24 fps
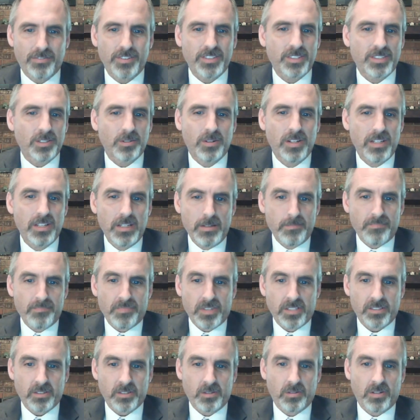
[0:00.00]
And
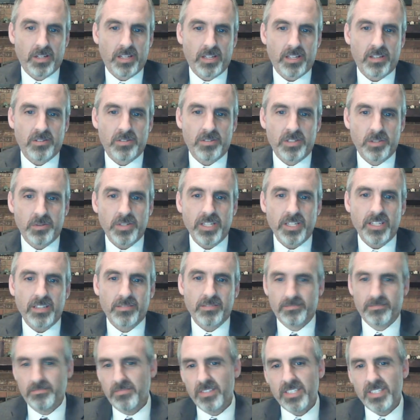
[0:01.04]
so, you know, Dewey